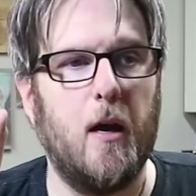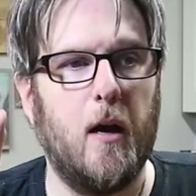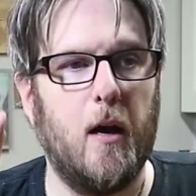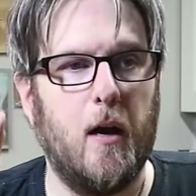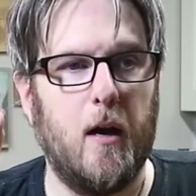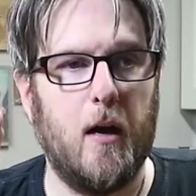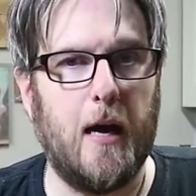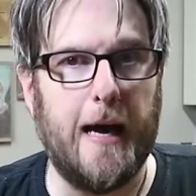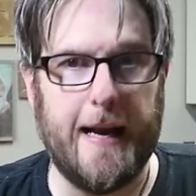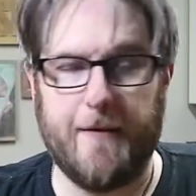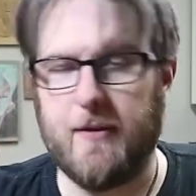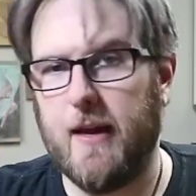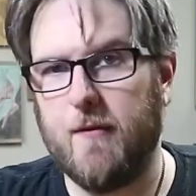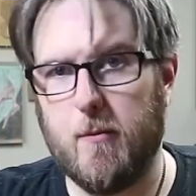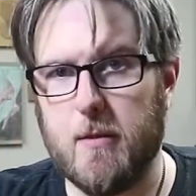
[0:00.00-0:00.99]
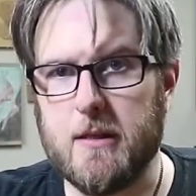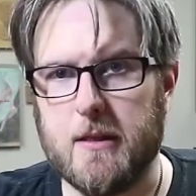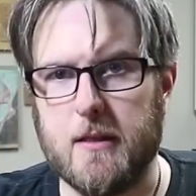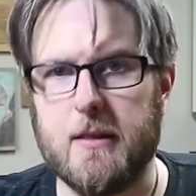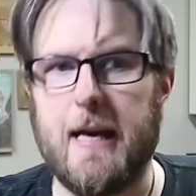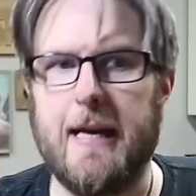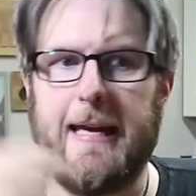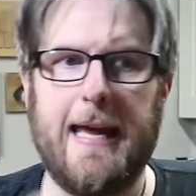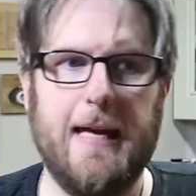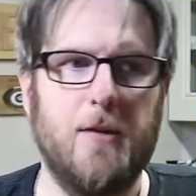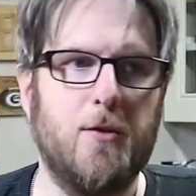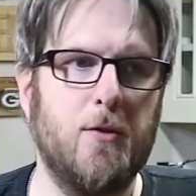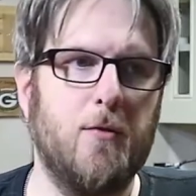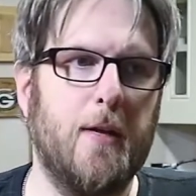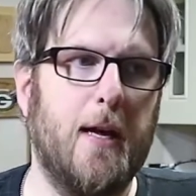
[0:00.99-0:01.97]
I have to have a business. I
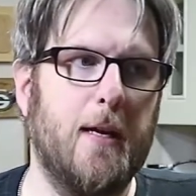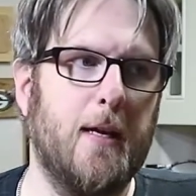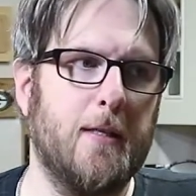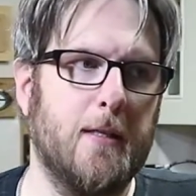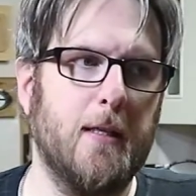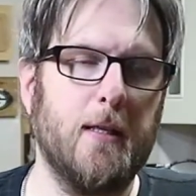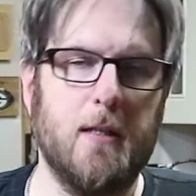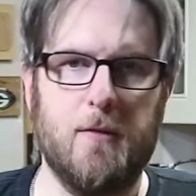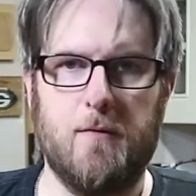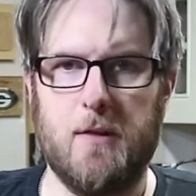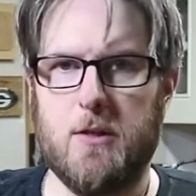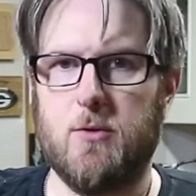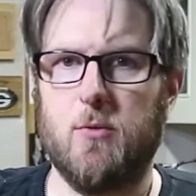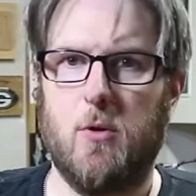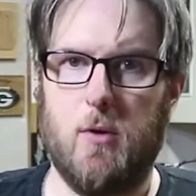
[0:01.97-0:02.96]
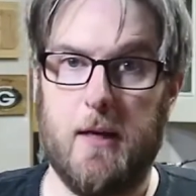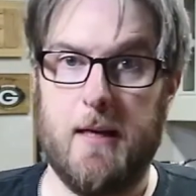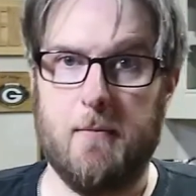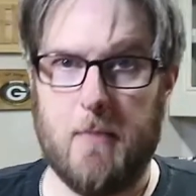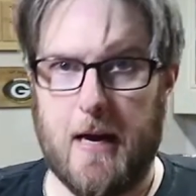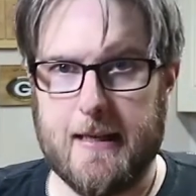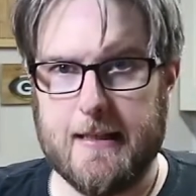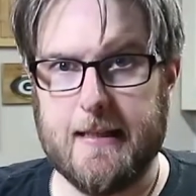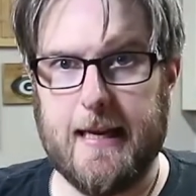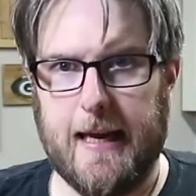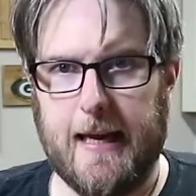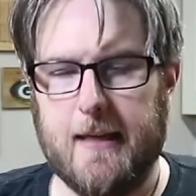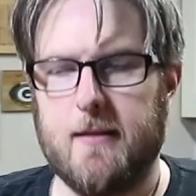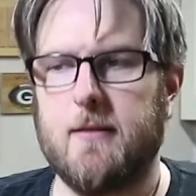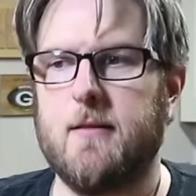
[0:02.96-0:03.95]
can't do that as an individual in my
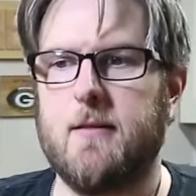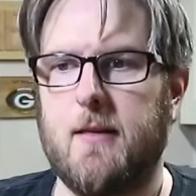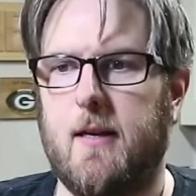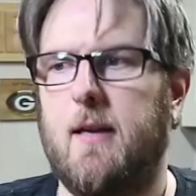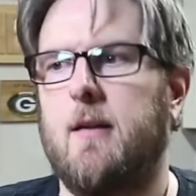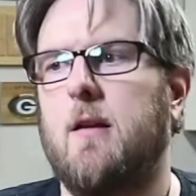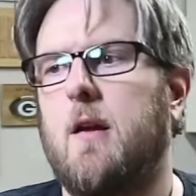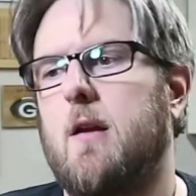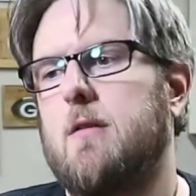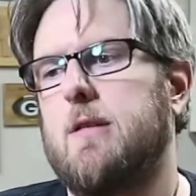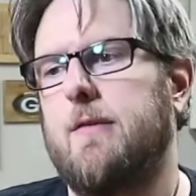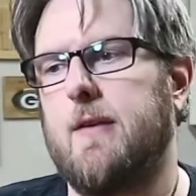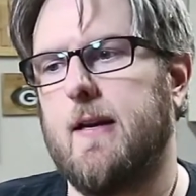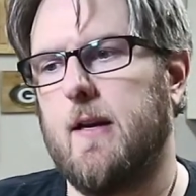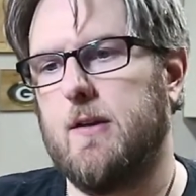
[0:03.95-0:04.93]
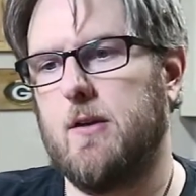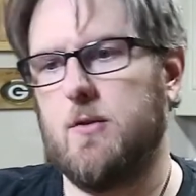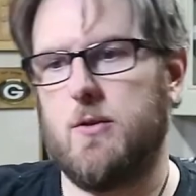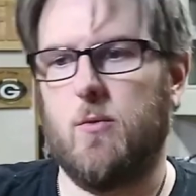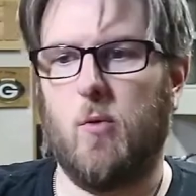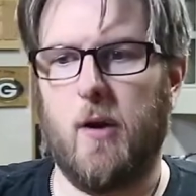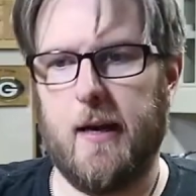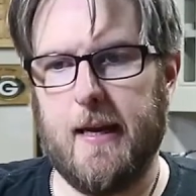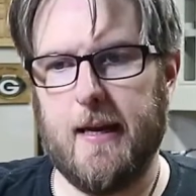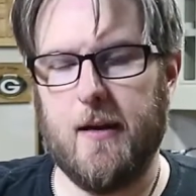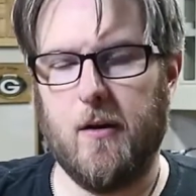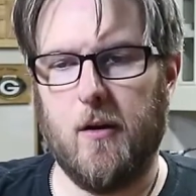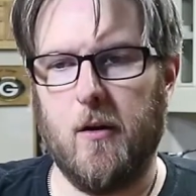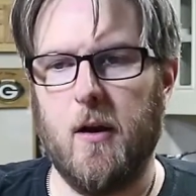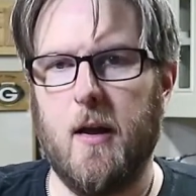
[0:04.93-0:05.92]
state. Say Chevee Dodd goes to work
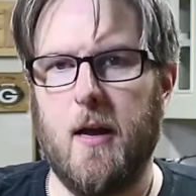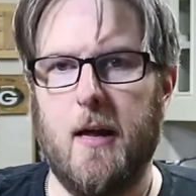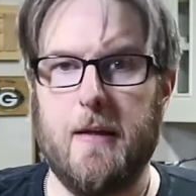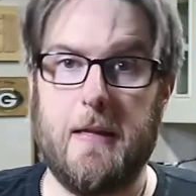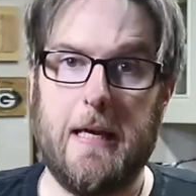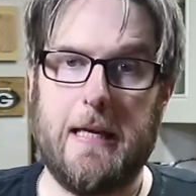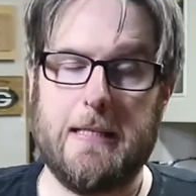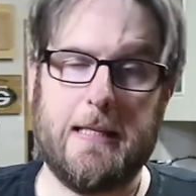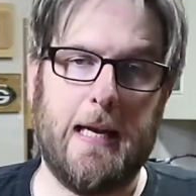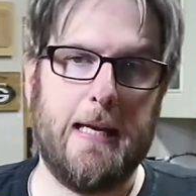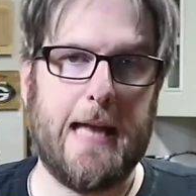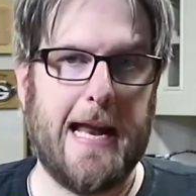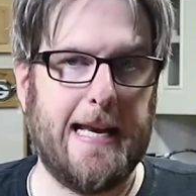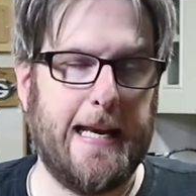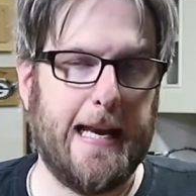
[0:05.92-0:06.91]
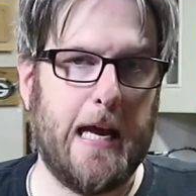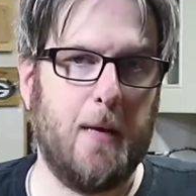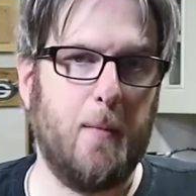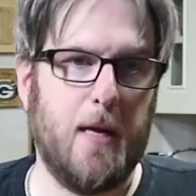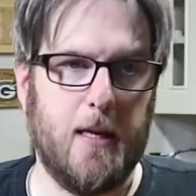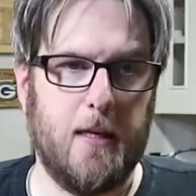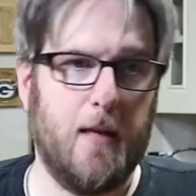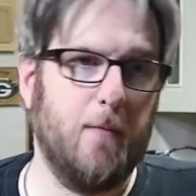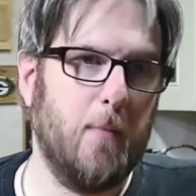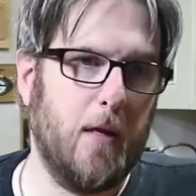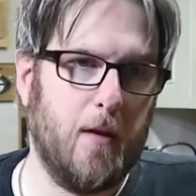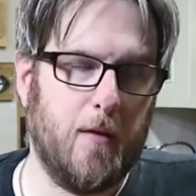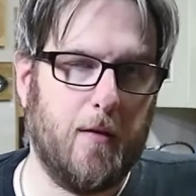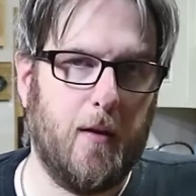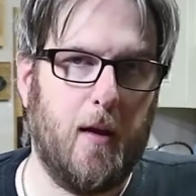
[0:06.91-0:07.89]
here, they could 1099 me and give me
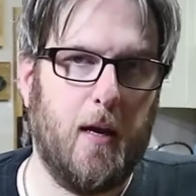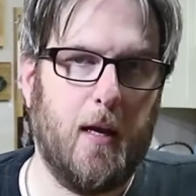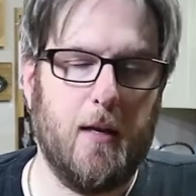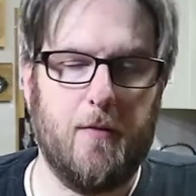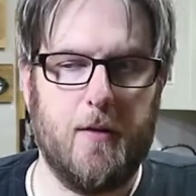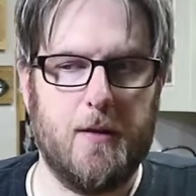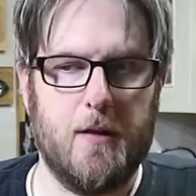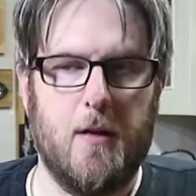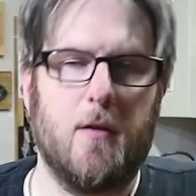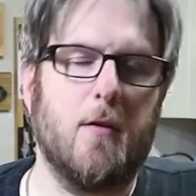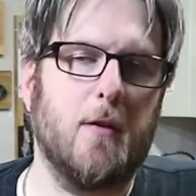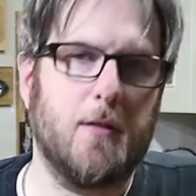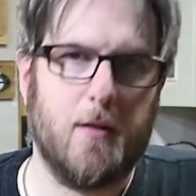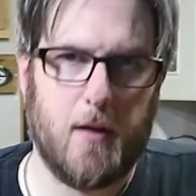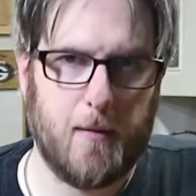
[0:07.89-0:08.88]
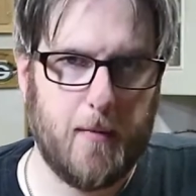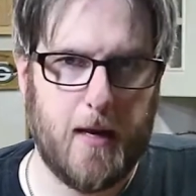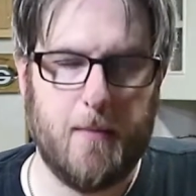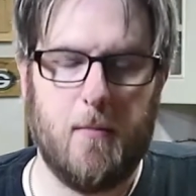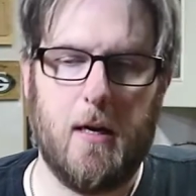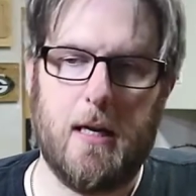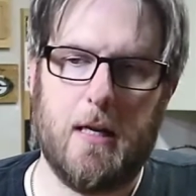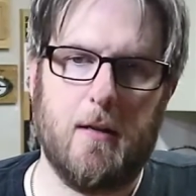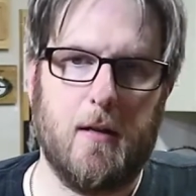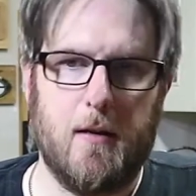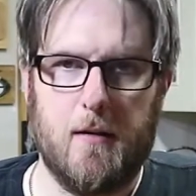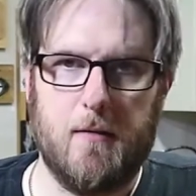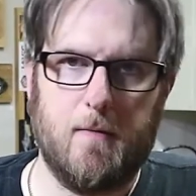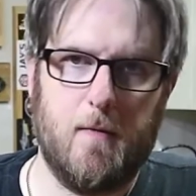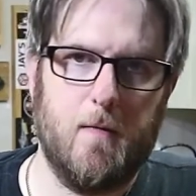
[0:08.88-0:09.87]
the thing, and if it's under a certain amount of money,
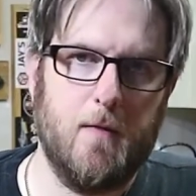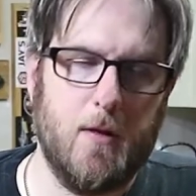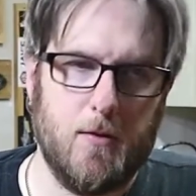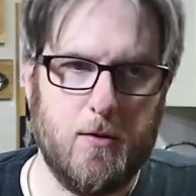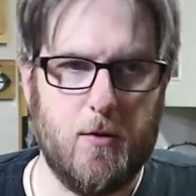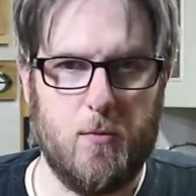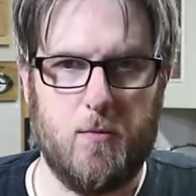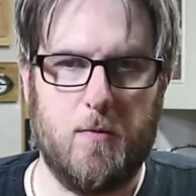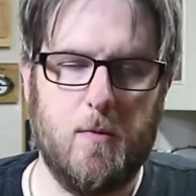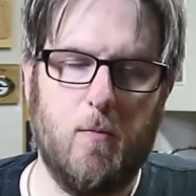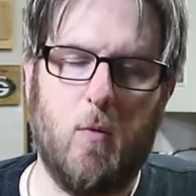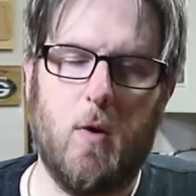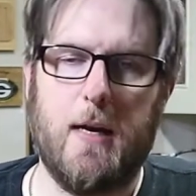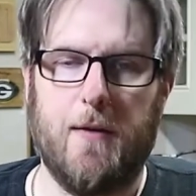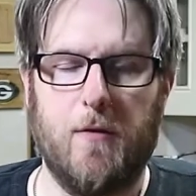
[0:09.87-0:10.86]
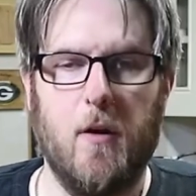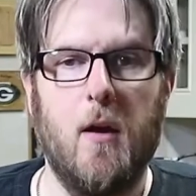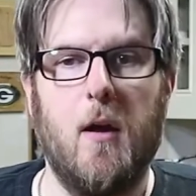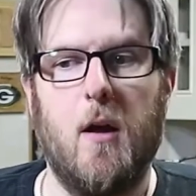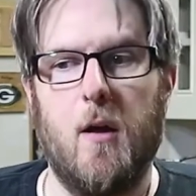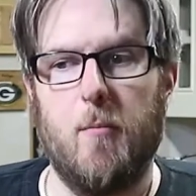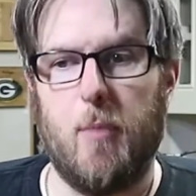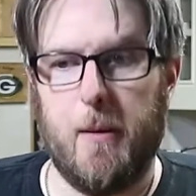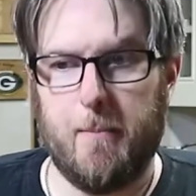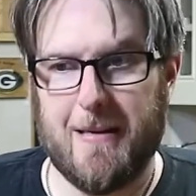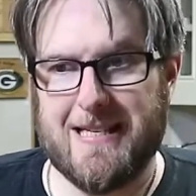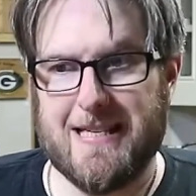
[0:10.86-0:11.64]
then there's no whatever. But